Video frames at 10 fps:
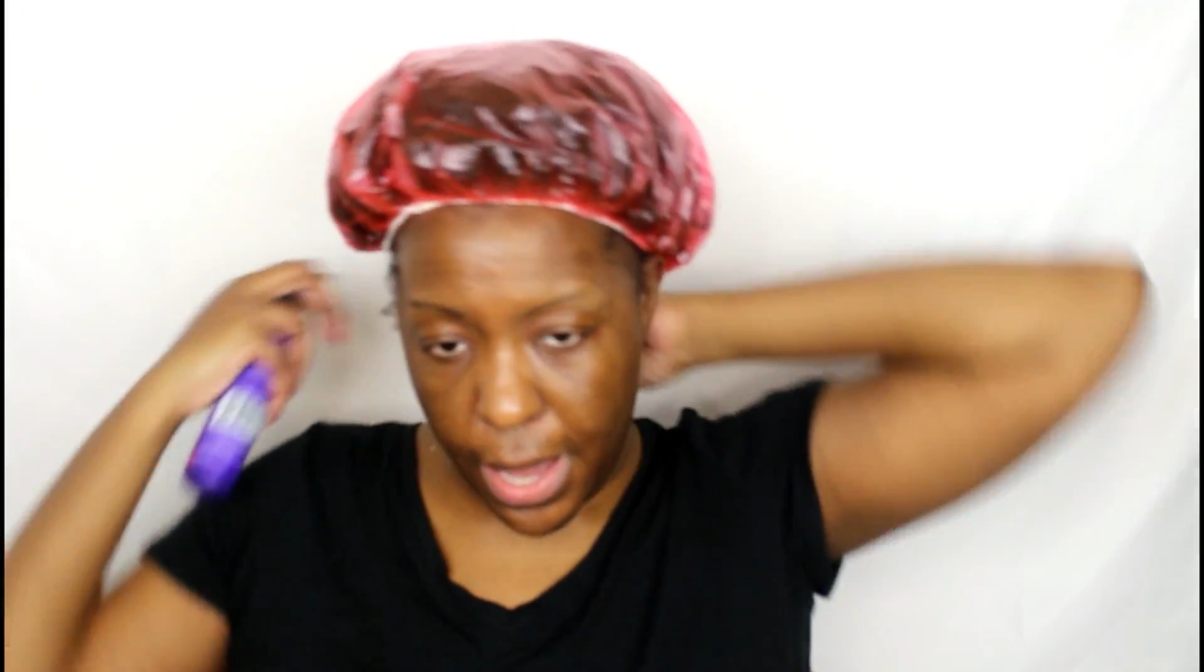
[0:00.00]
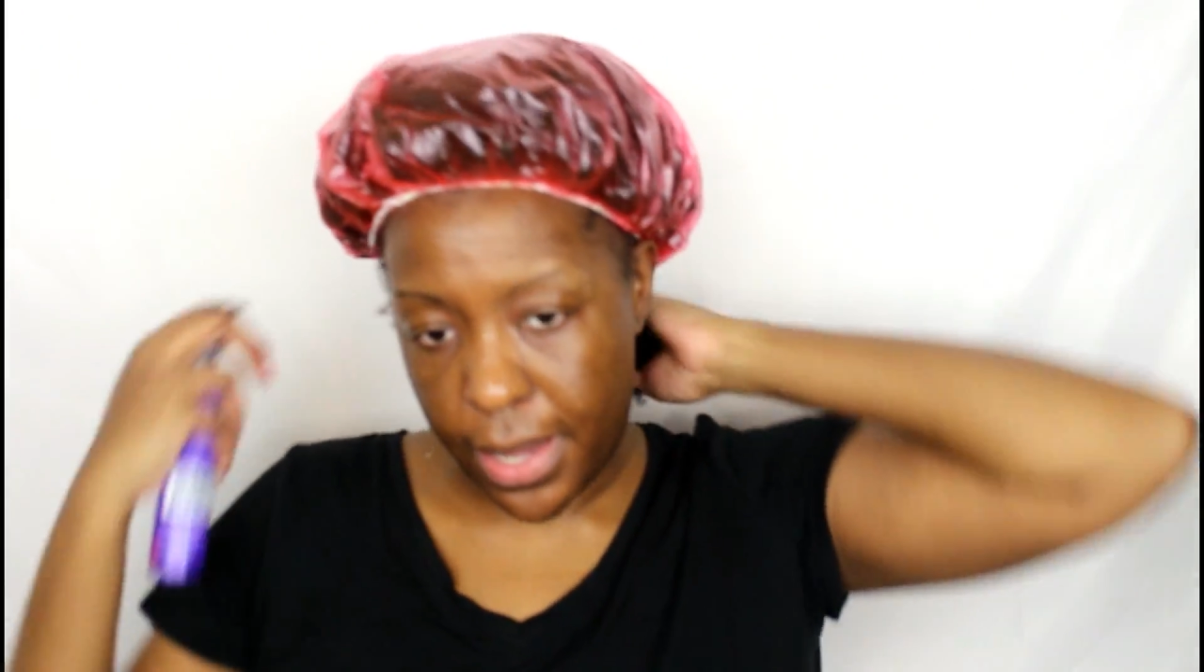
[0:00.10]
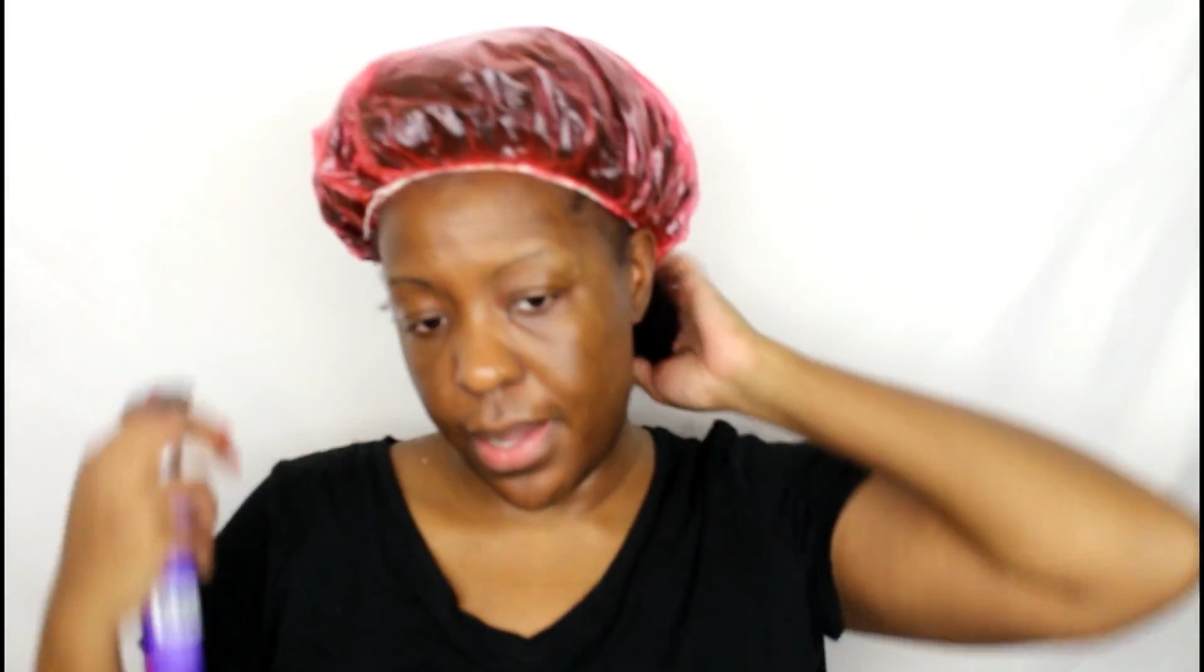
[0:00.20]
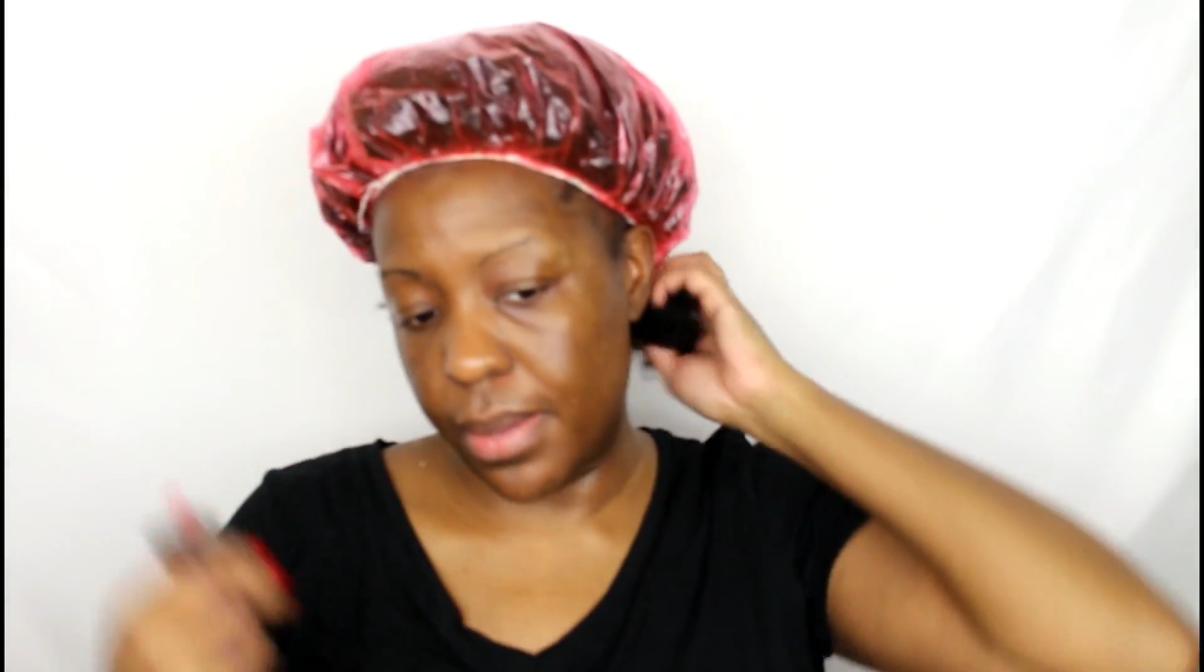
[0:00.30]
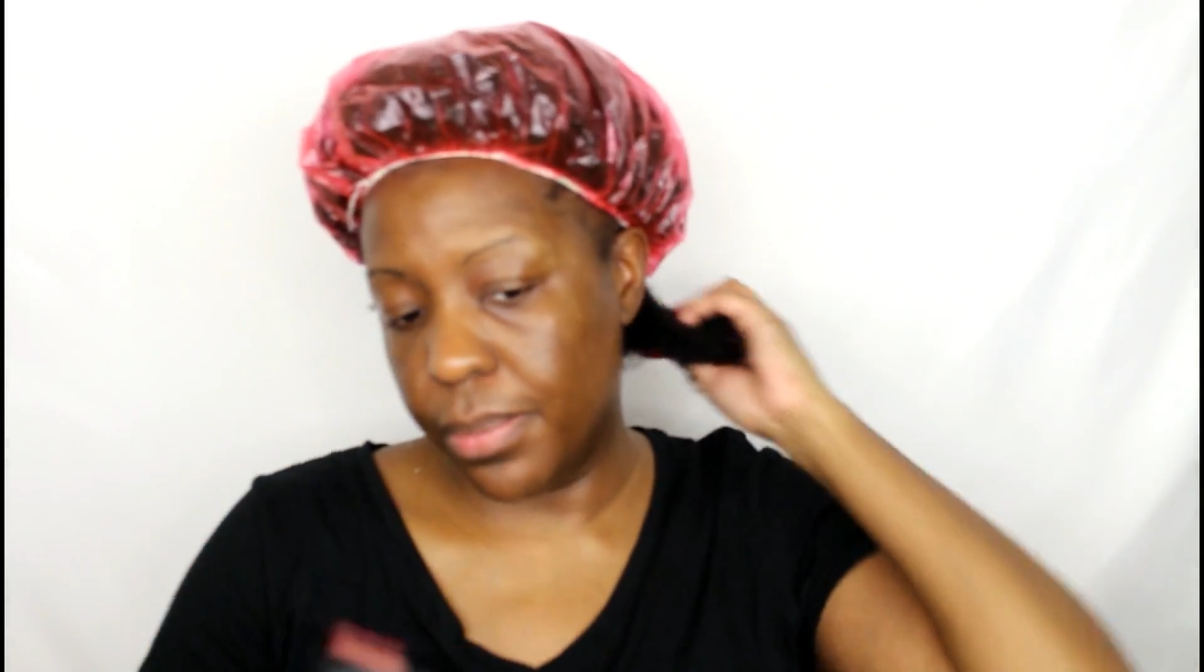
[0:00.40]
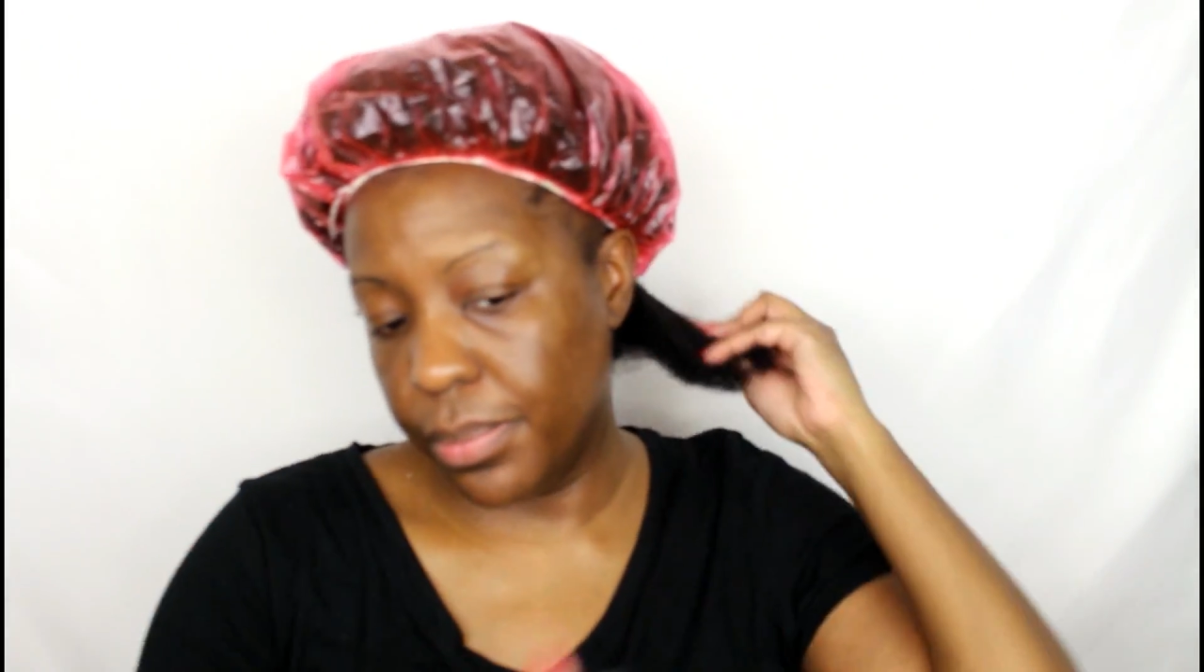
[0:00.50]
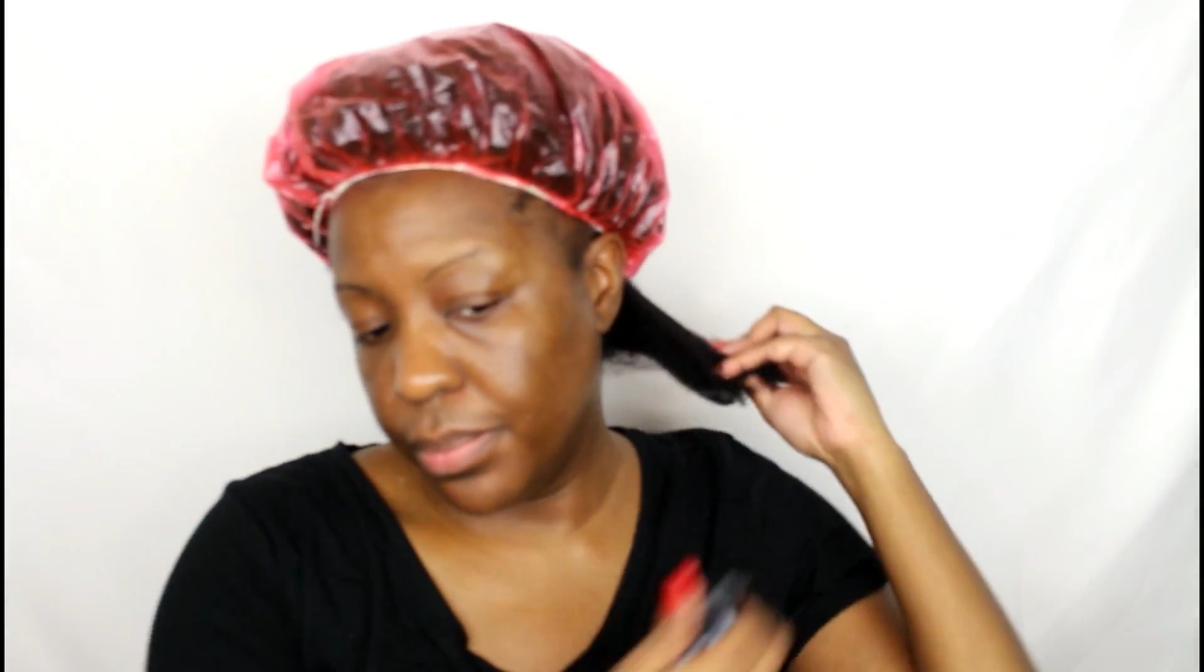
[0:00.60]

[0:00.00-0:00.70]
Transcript: back here.